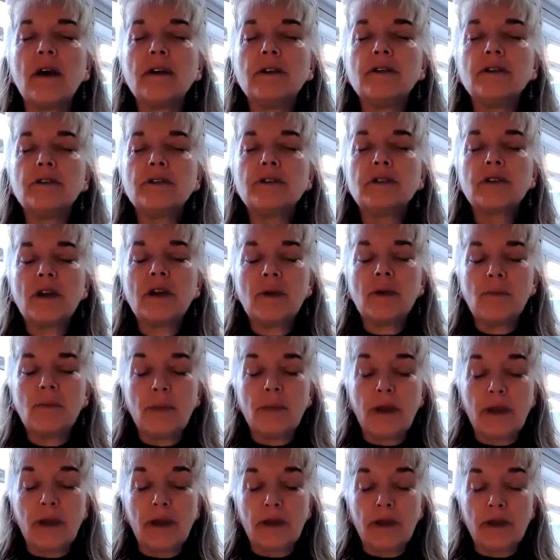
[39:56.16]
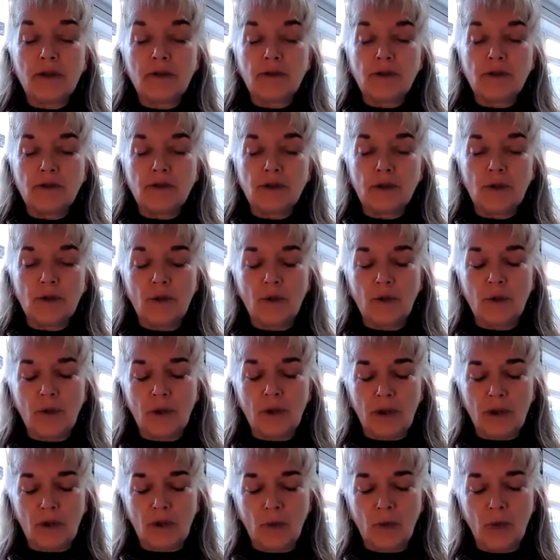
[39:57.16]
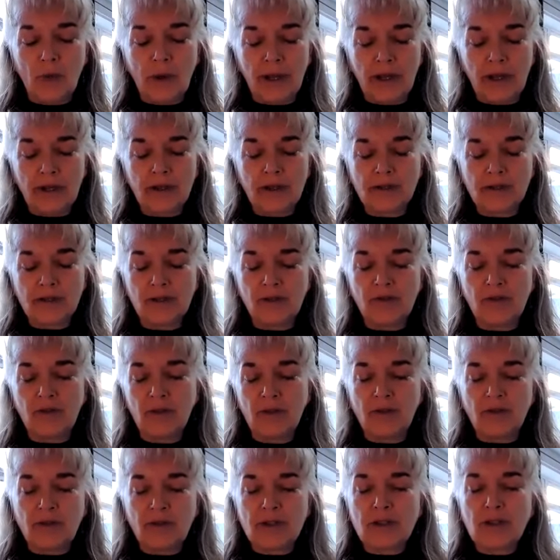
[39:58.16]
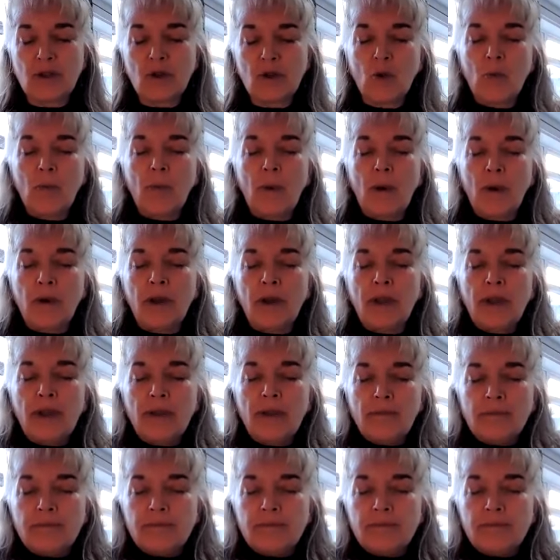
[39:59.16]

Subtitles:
And just come back into an awareness of your physical body,